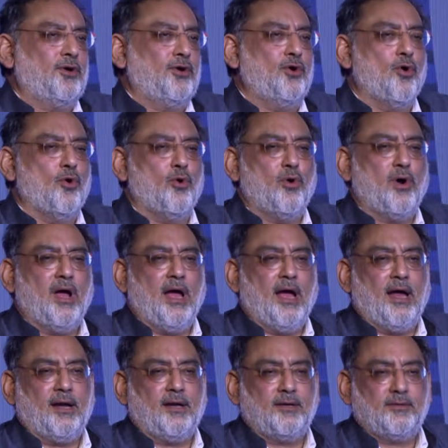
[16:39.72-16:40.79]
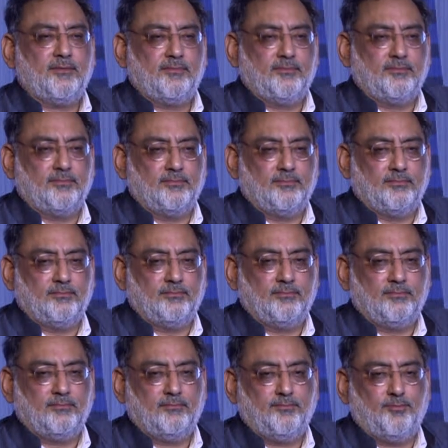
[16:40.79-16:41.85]
go and
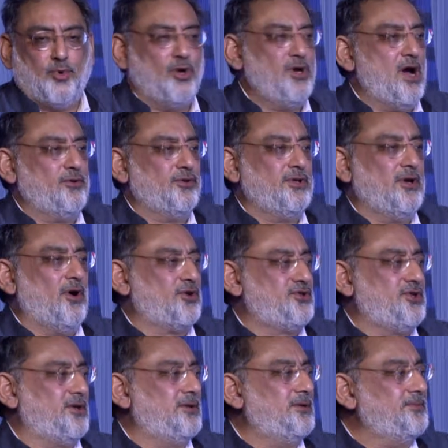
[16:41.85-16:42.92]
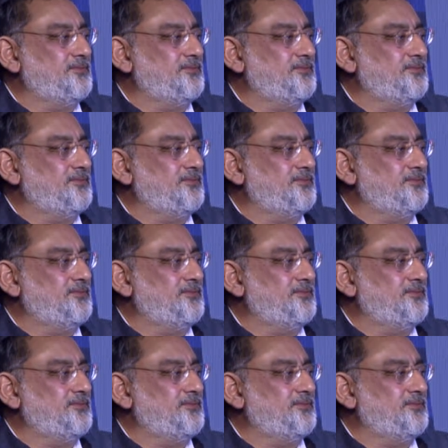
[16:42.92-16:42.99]
pull down the orchard.